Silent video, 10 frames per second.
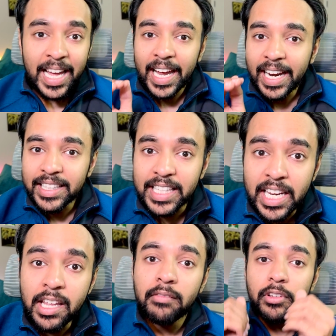and
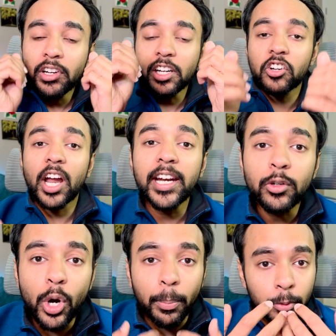then we will try
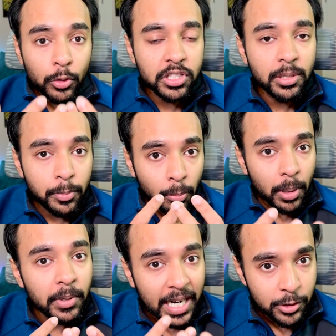to approach the
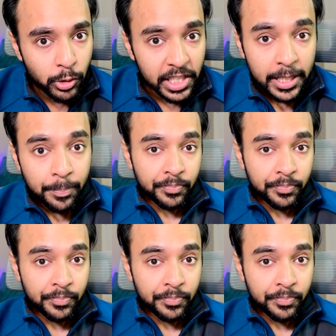problem gradually.